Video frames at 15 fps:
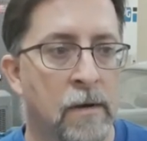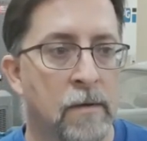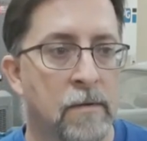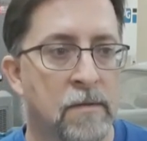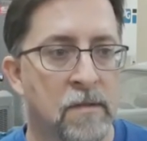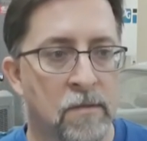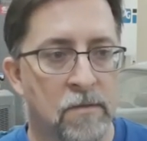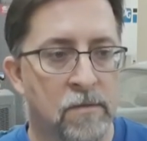
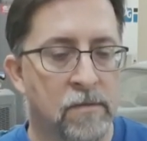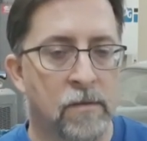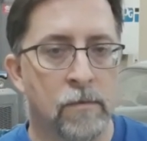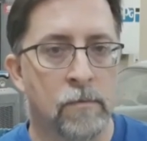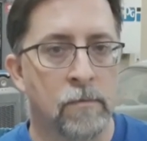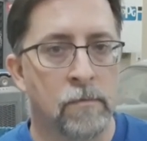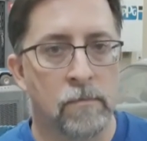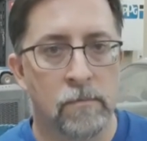since there's
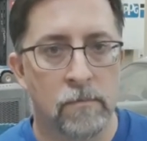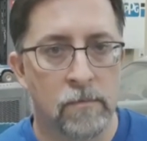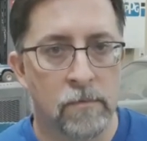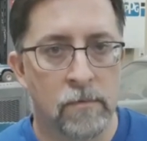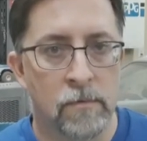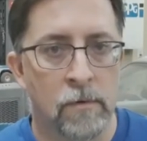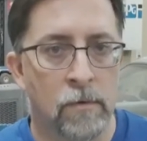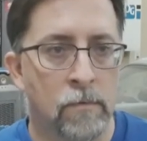
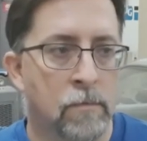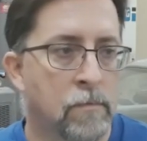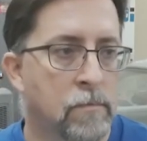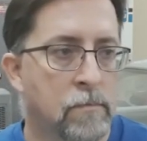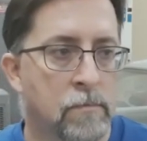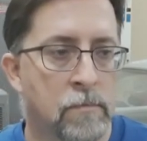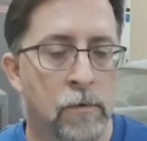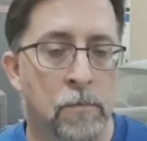
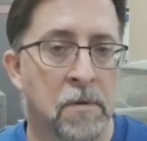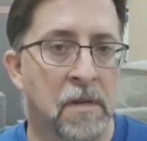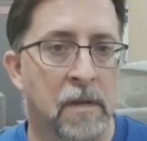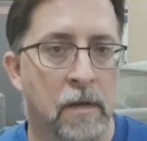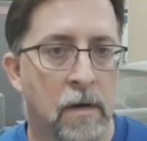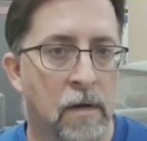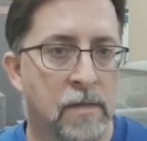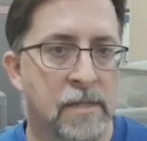nobody to
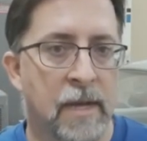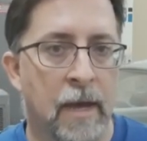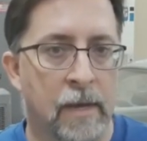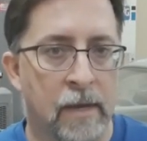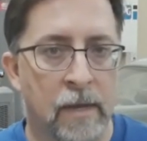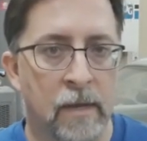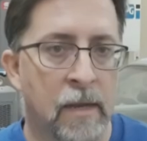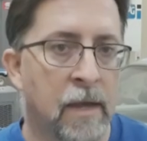contact,
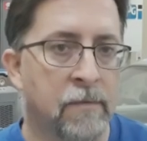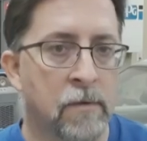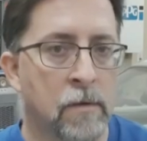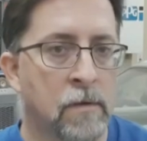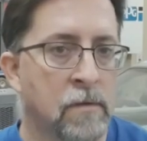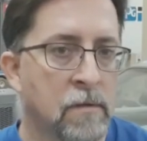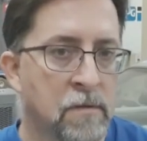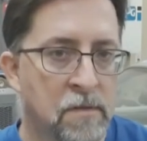I didn't have
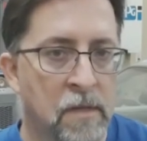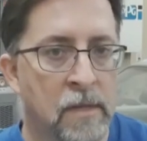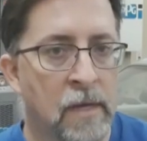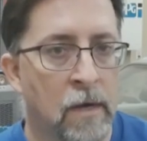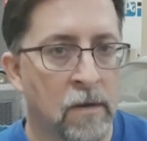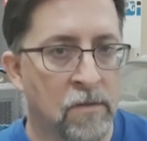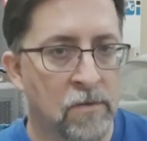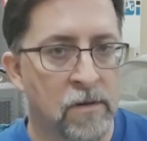to send
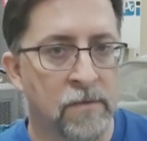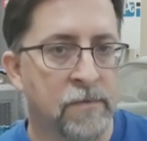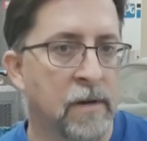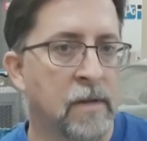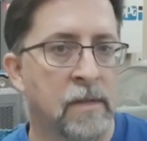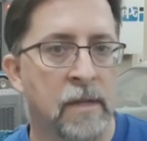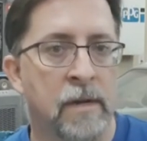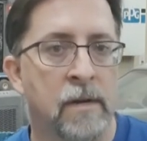out a
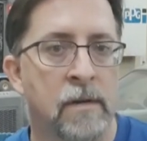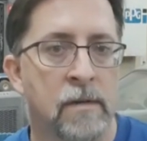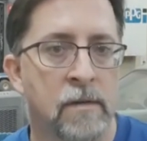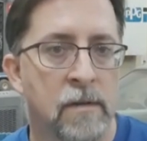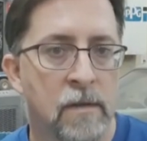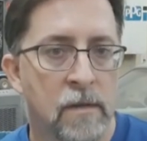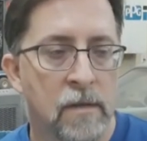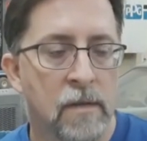certified letter
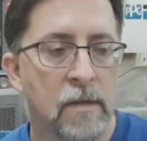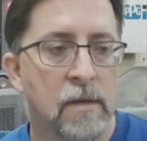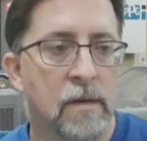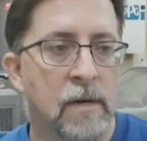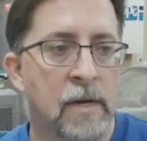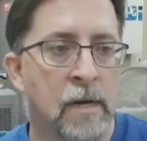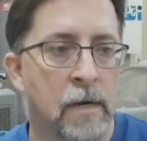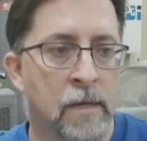
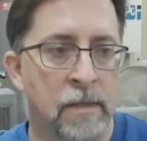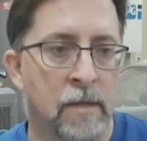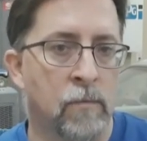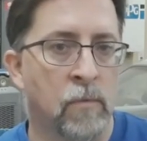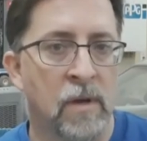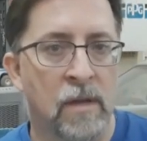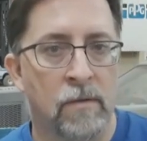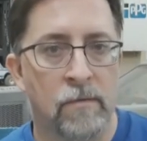and then
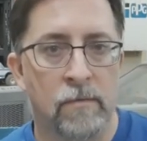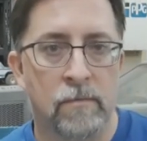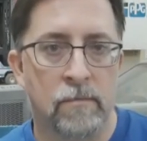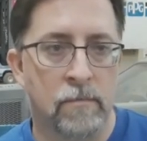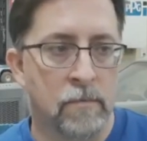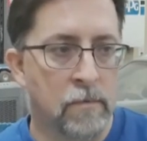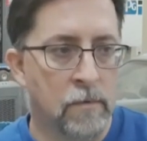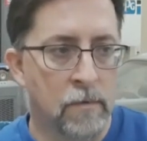wait
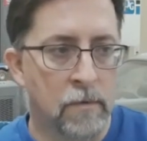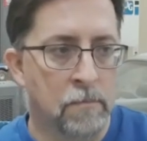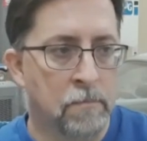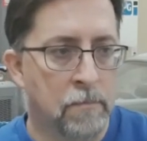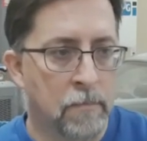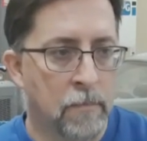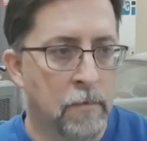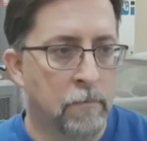
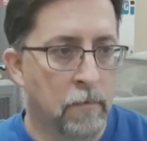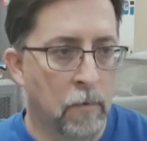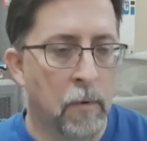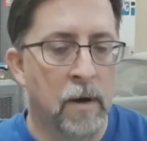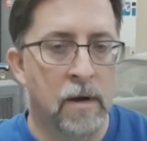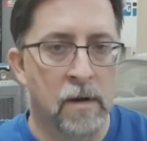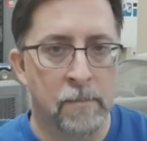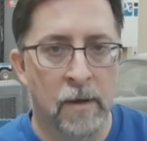the
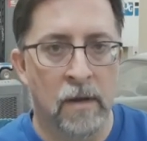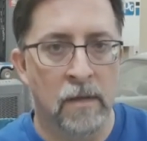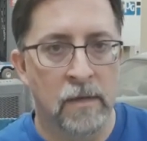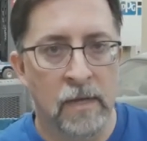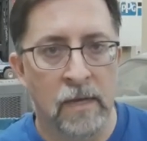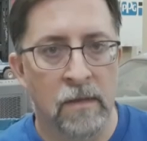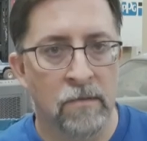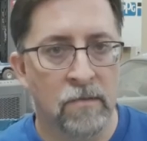required amount of
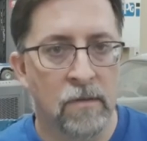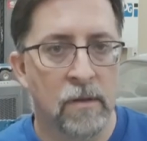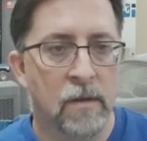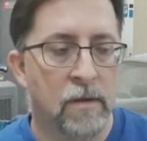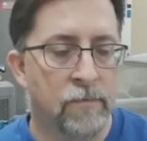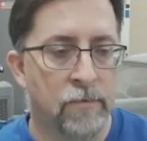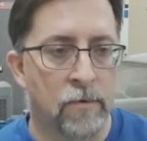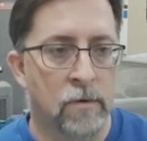days
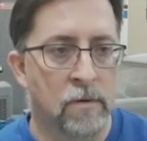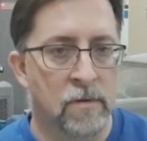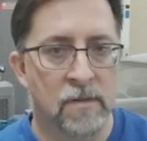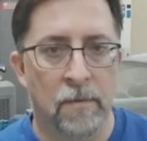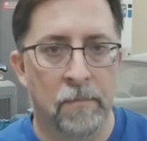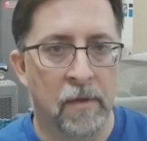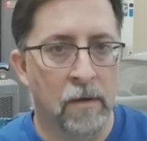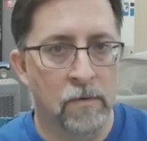for
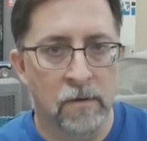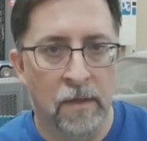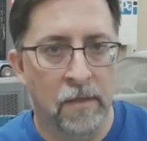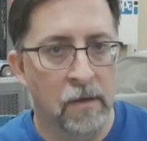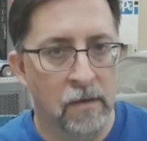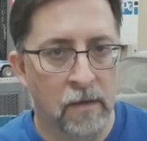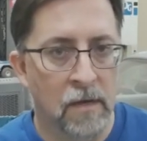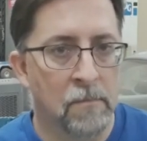something or
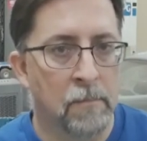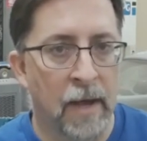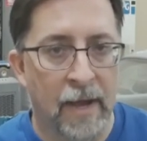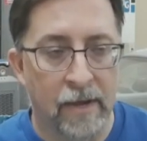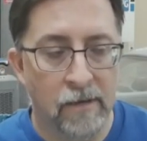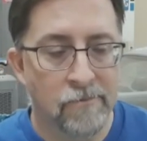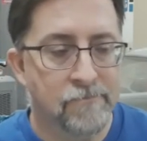nothing to come back.